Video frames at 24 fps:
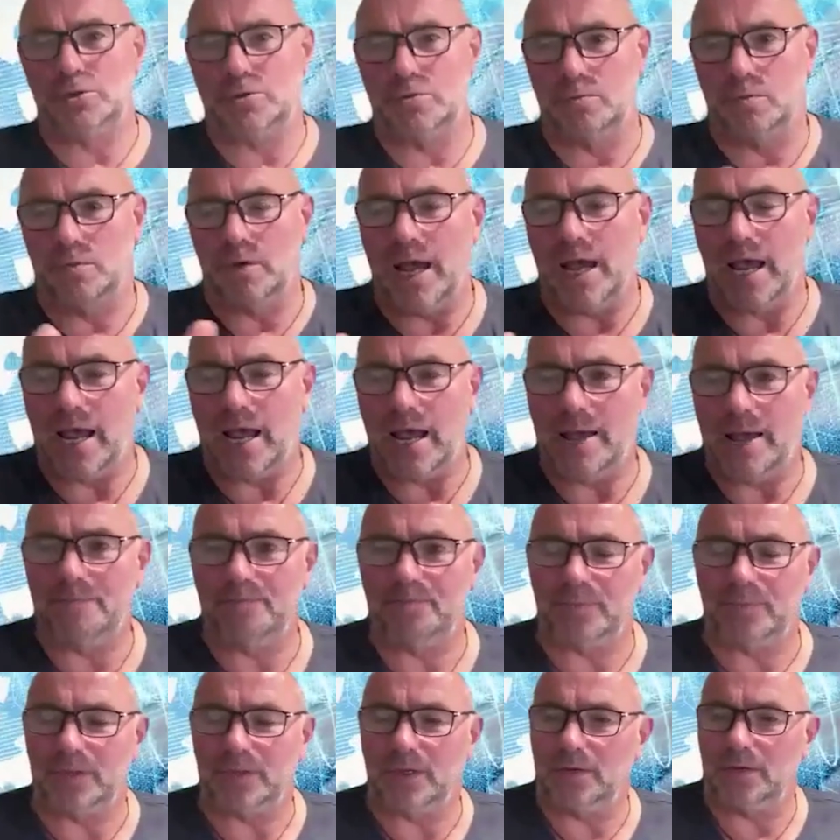used
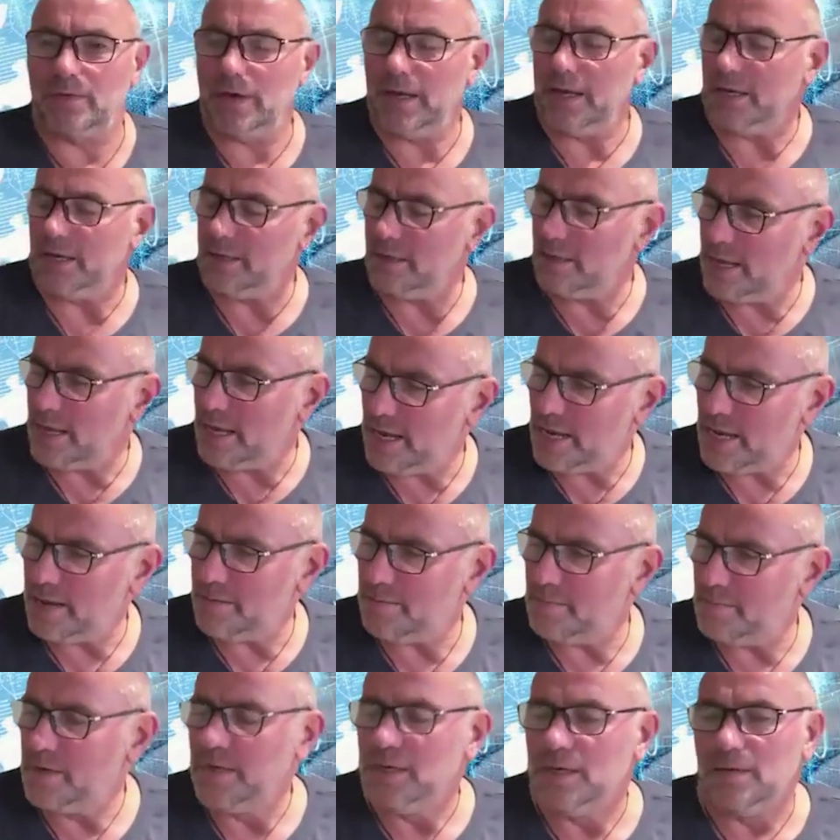in
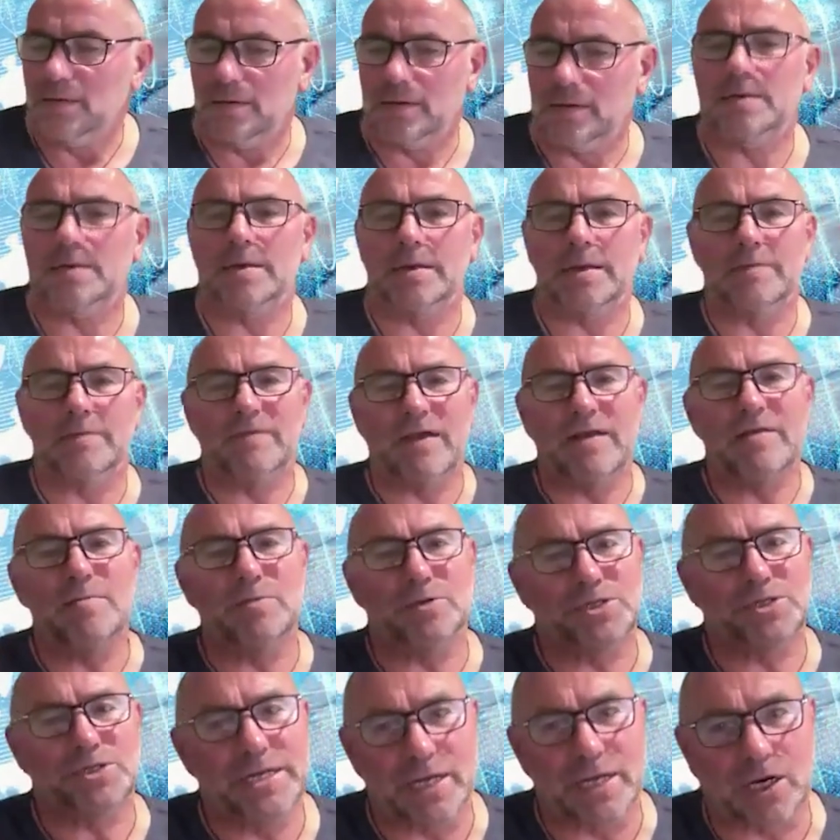
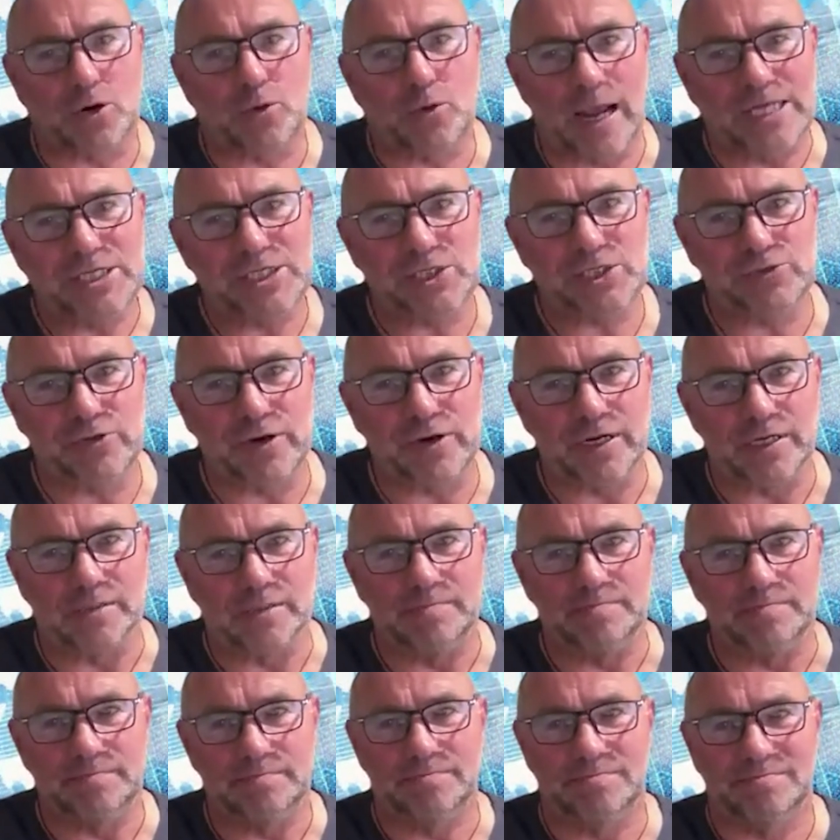very much in
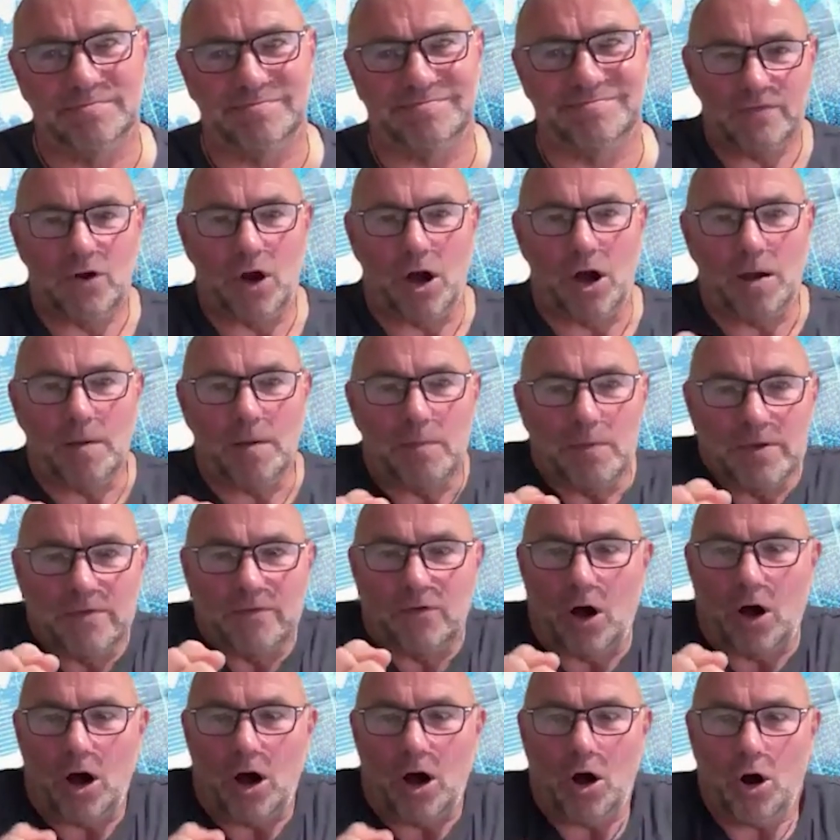equestrian, where you've
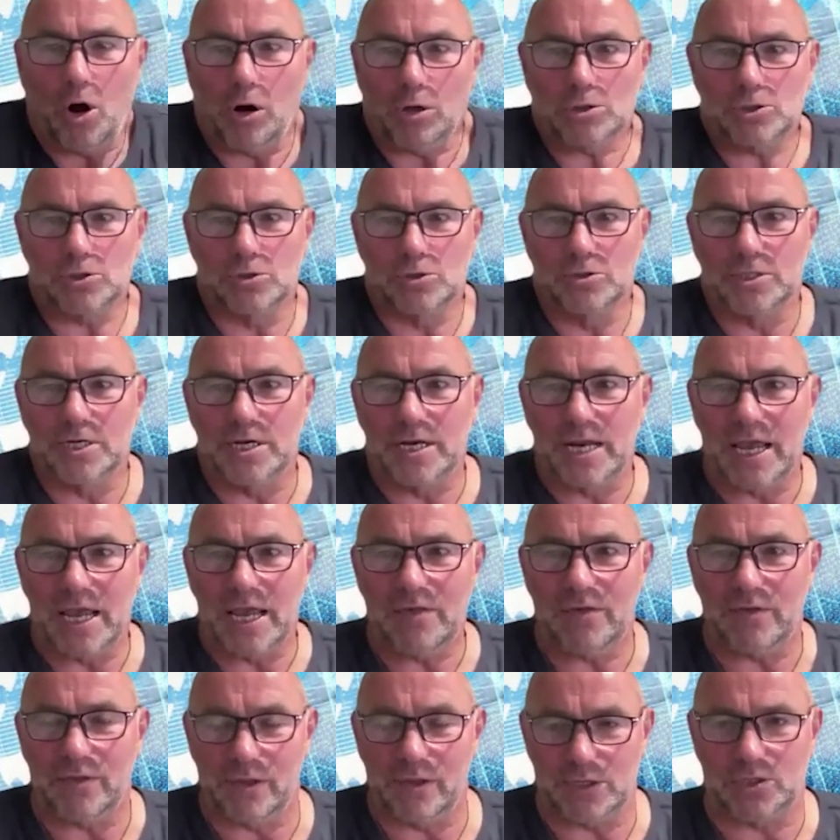got a horse
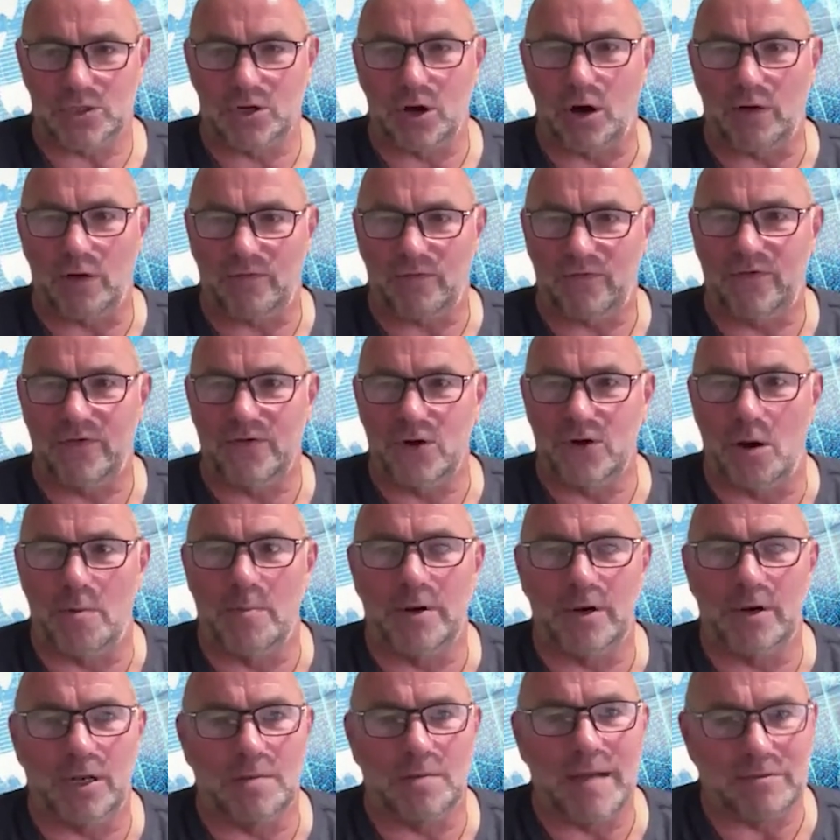underneath you that's got
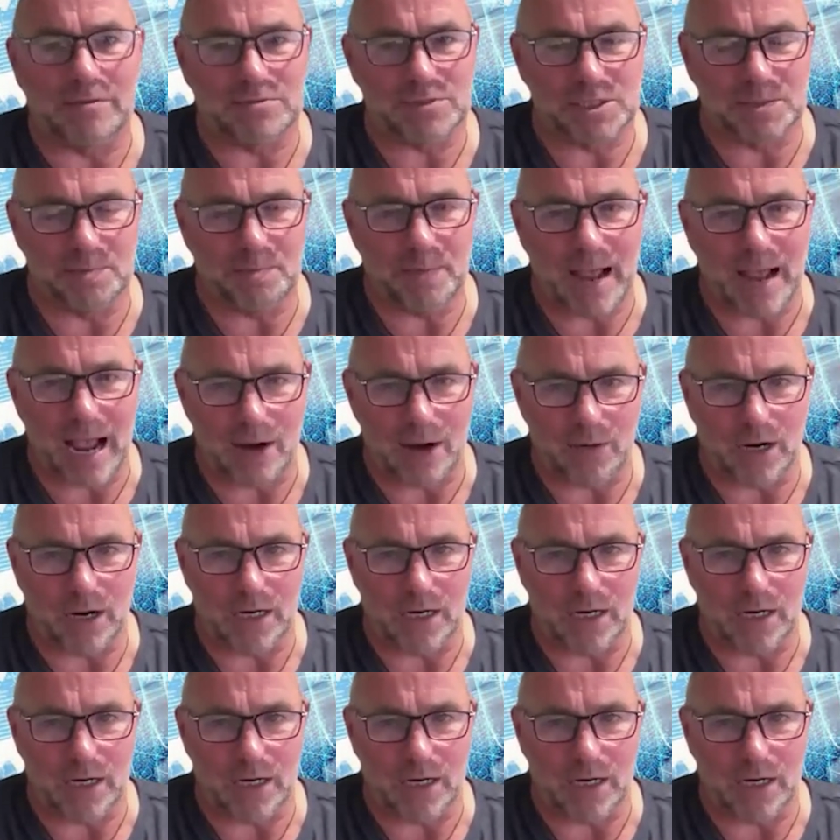phenomenal amounts of